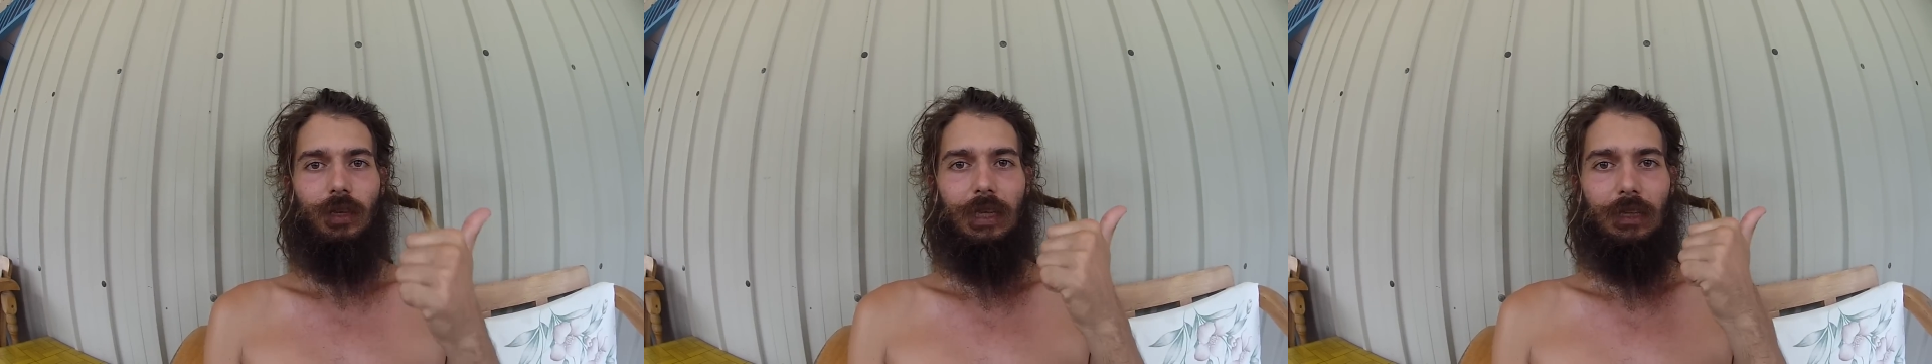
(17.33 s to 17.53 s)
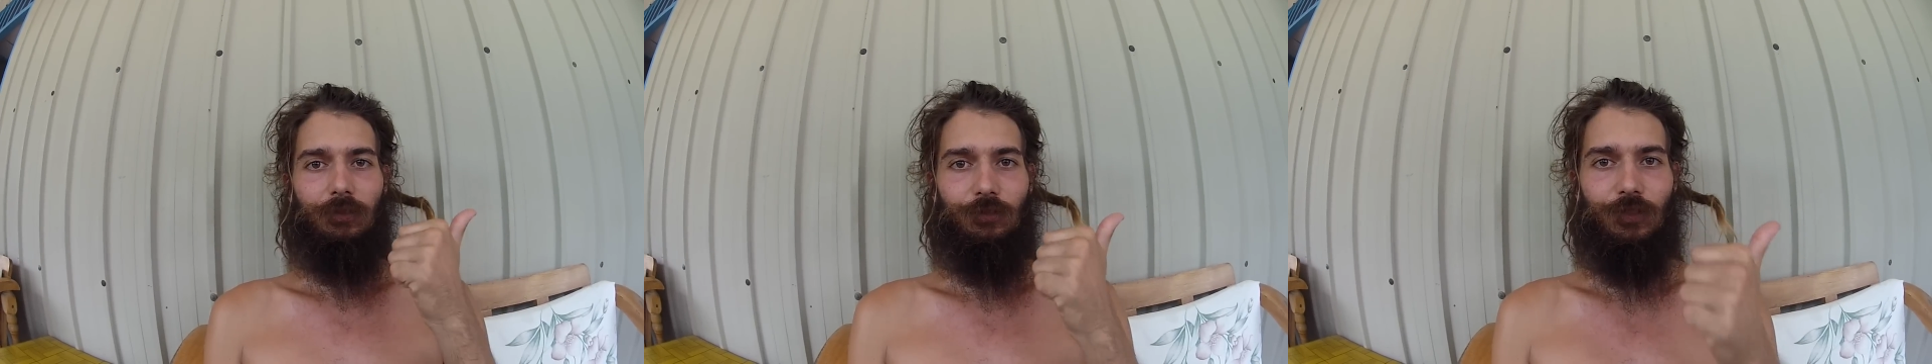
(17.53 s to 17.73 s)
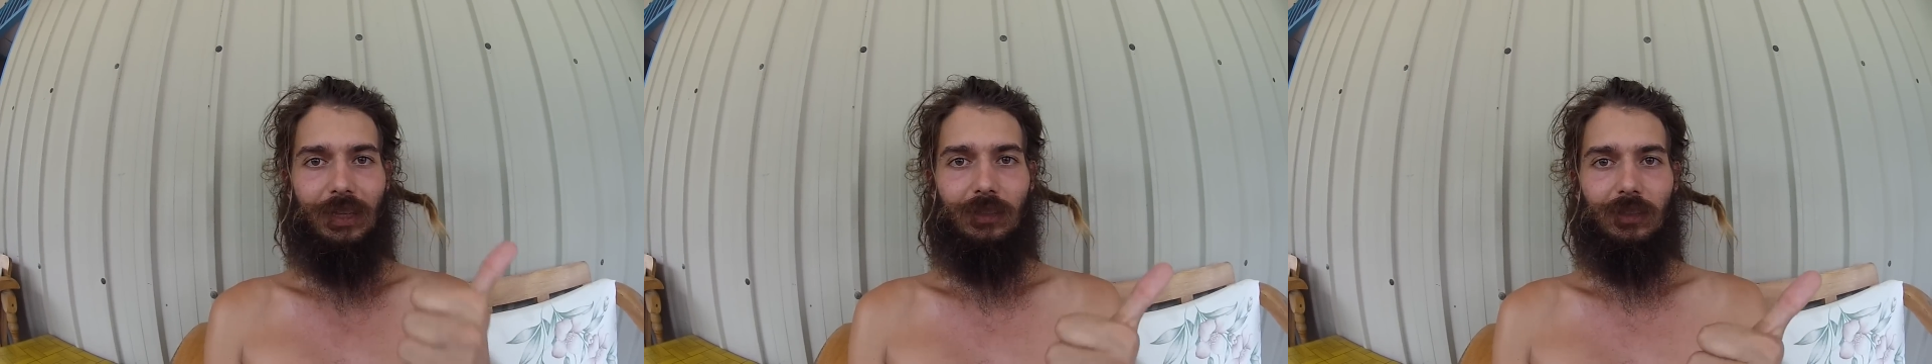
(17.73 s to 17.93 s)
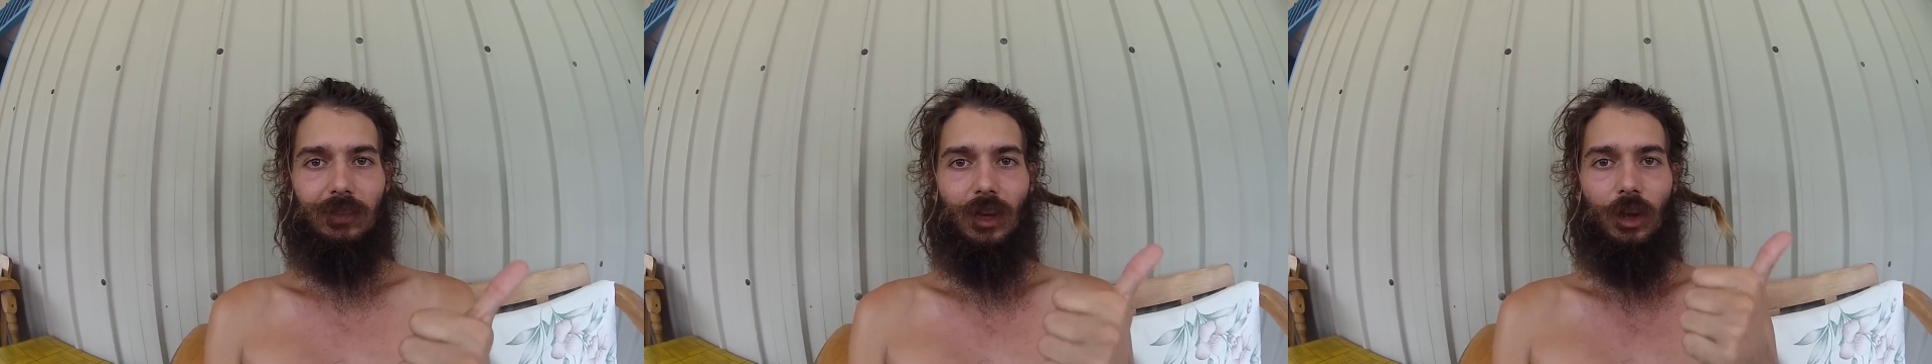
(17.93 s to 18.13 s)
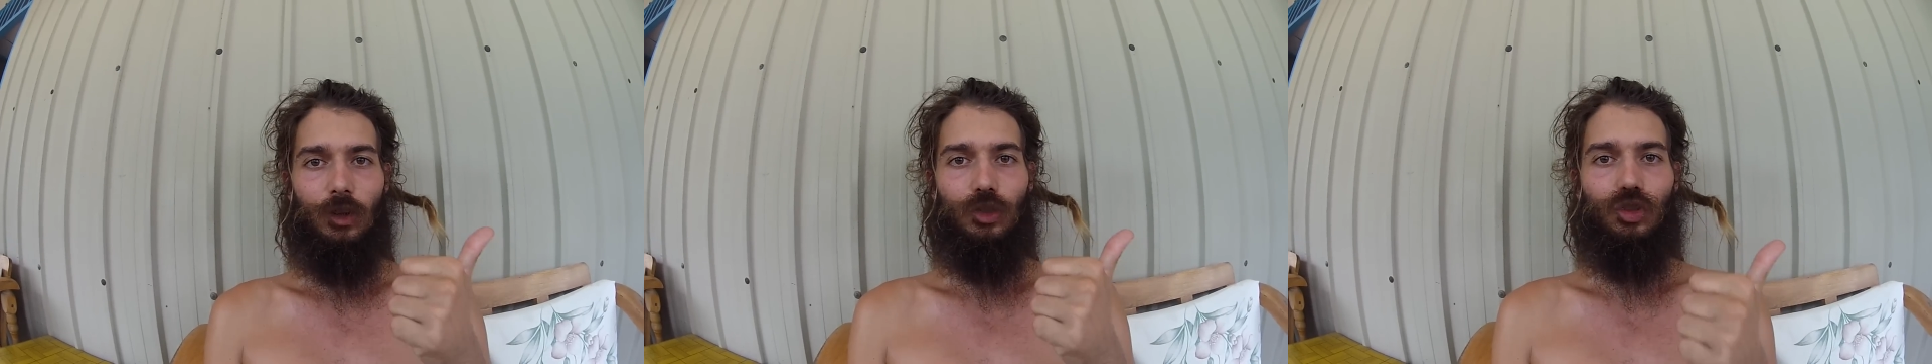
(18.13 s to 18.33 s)
It fits
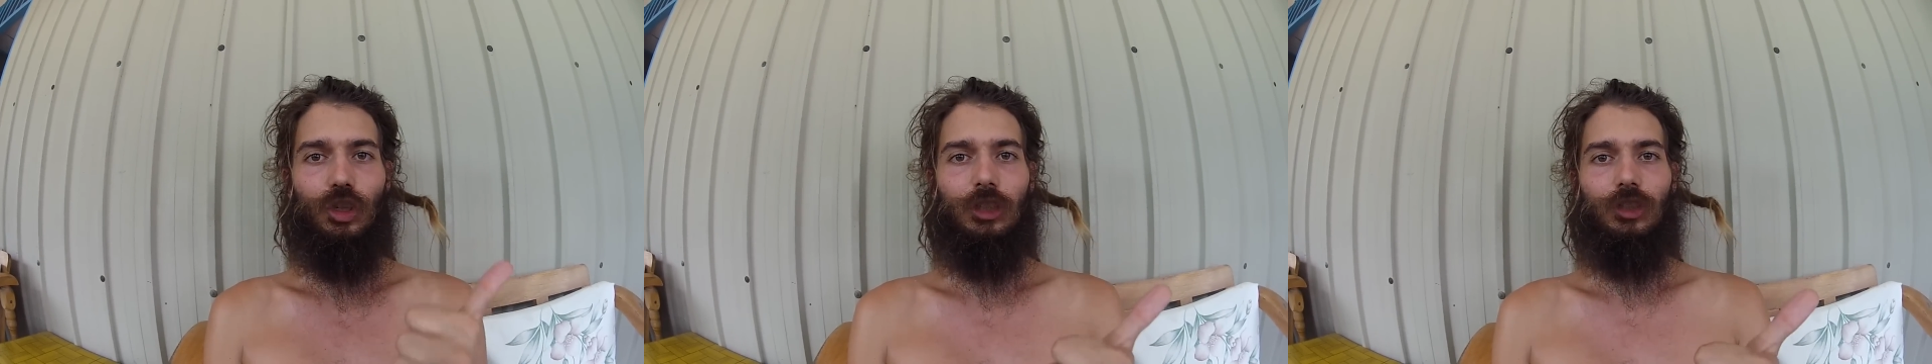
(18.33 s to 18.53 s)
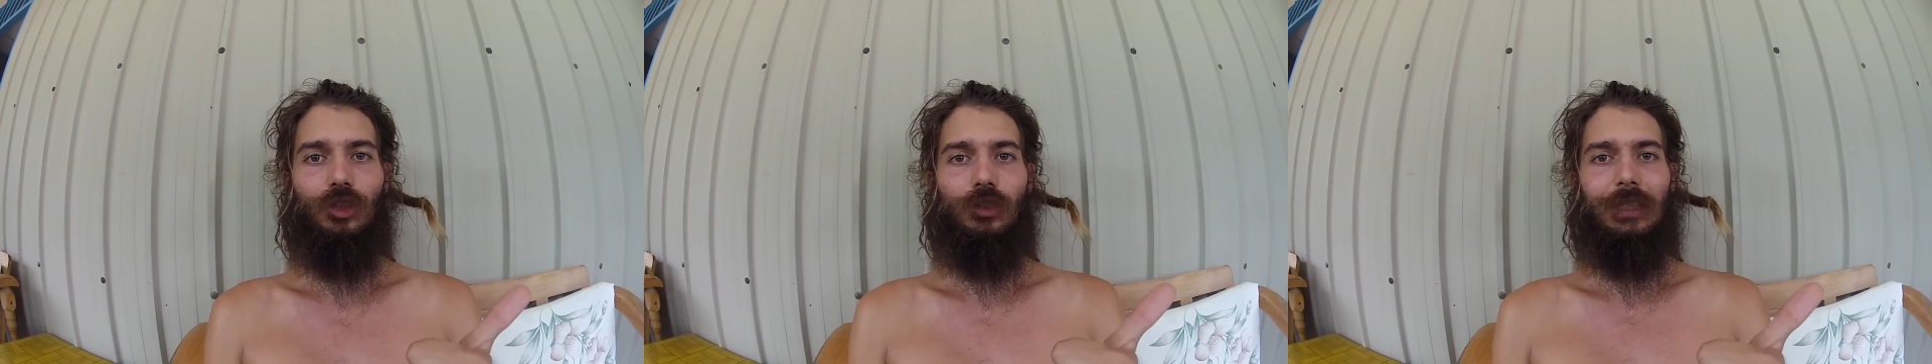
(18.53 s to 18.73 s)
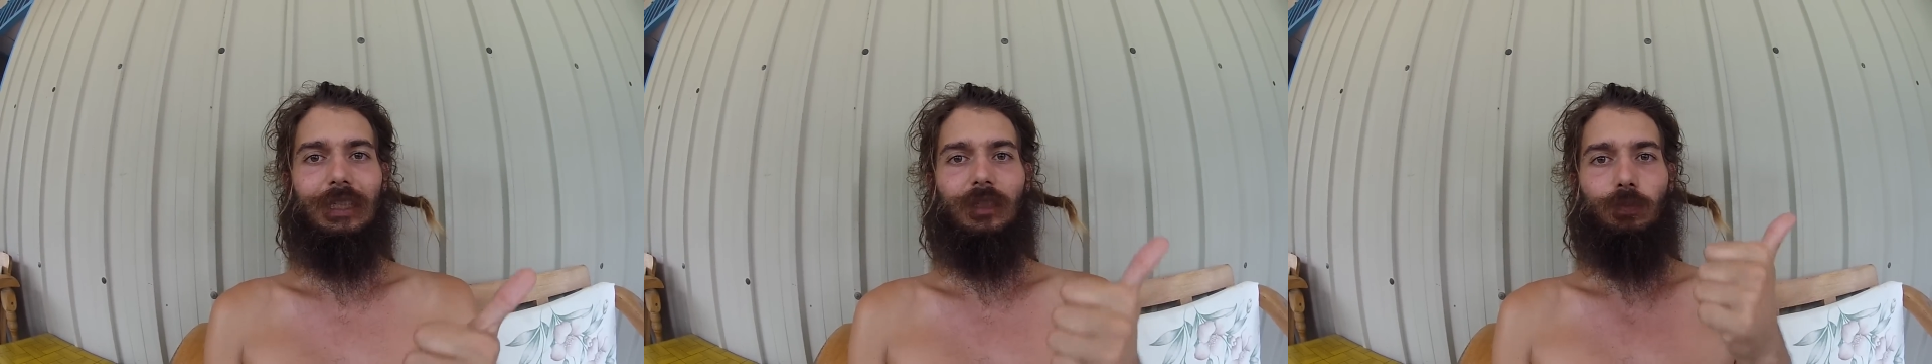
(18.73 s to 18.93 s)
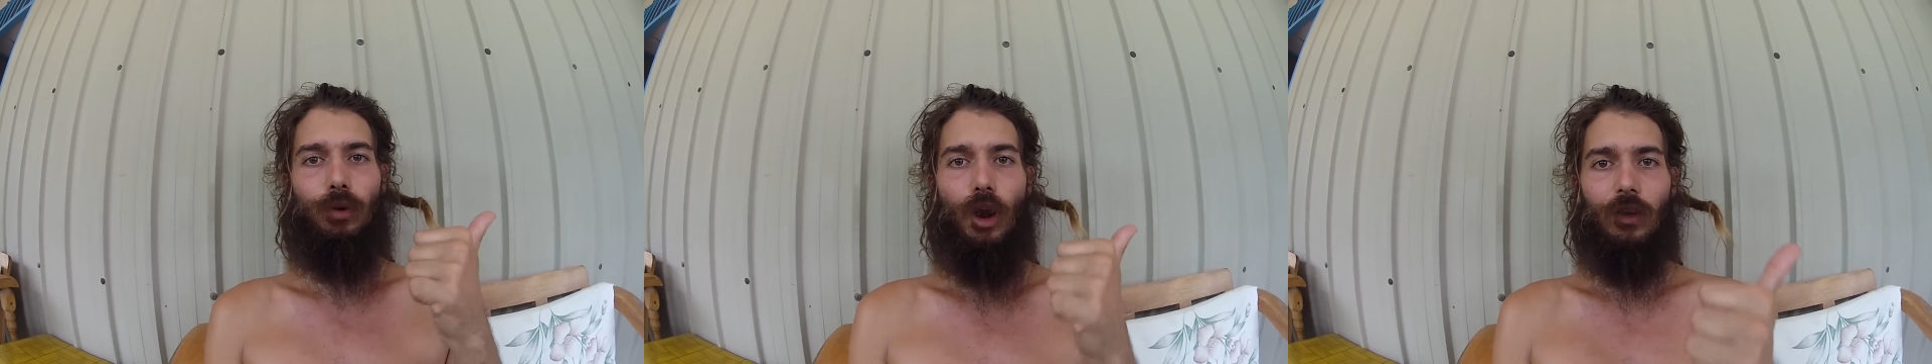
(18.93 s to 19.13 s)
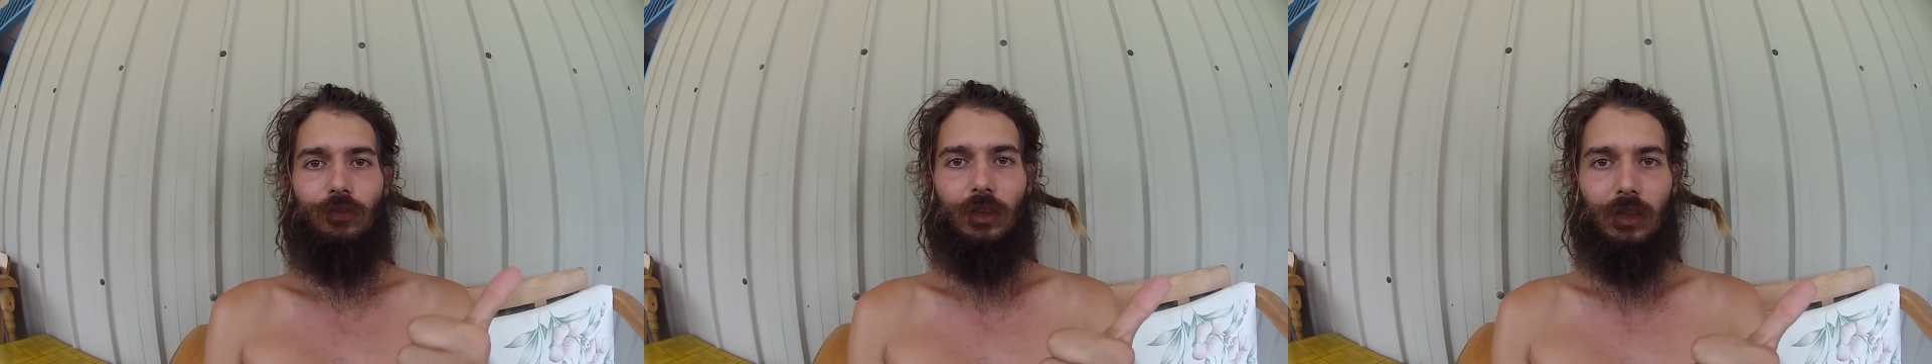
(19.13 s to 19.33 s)
our nutritional needs
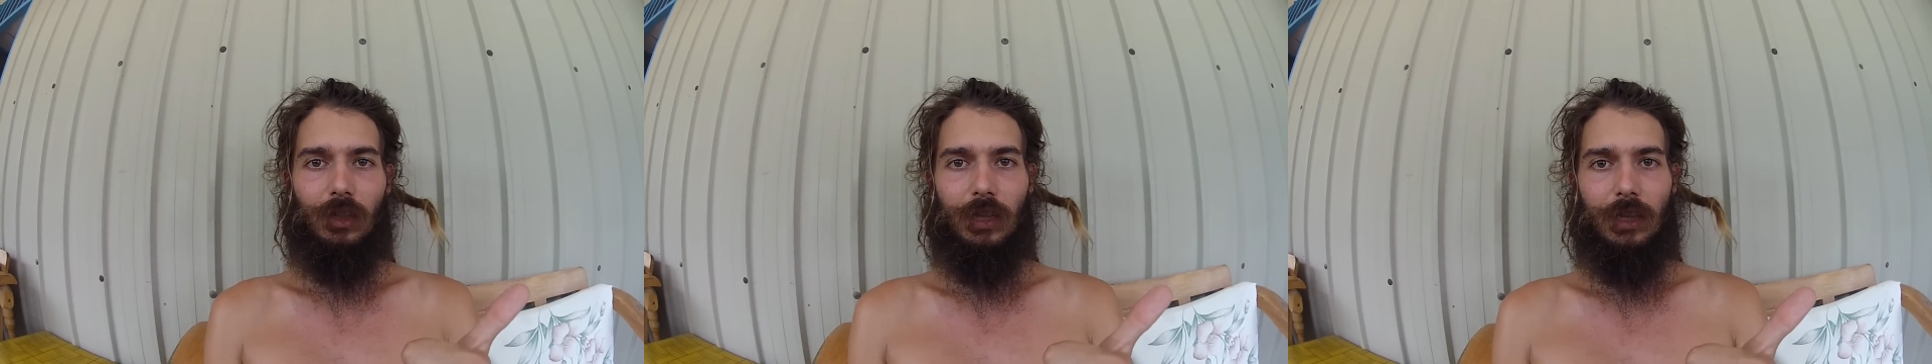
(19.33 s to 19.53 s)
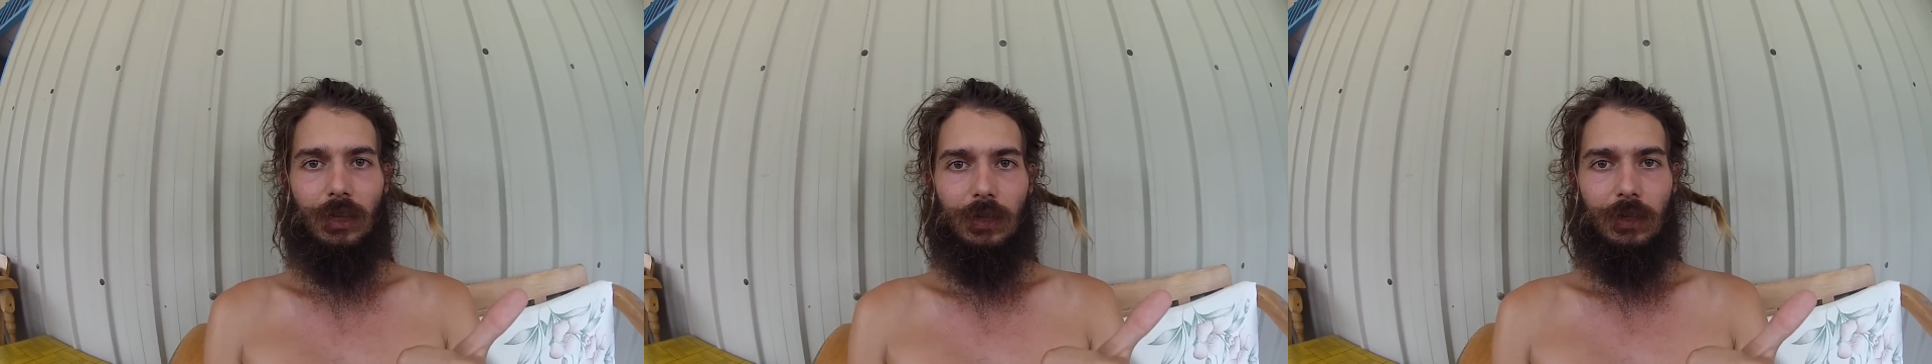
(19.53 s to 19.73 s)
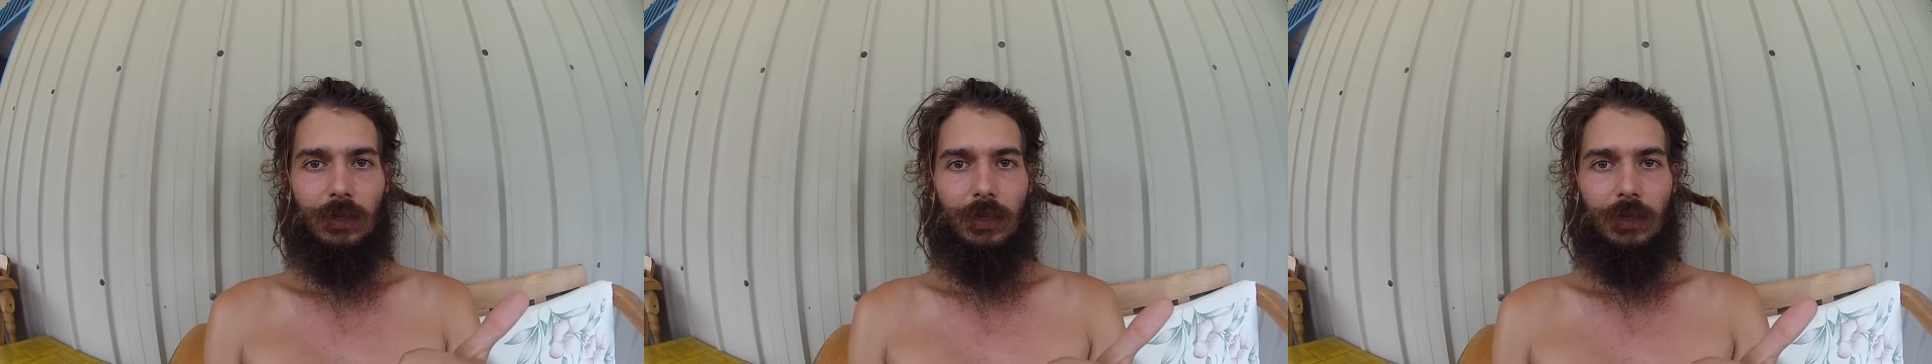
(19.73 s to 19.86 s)
perfectly.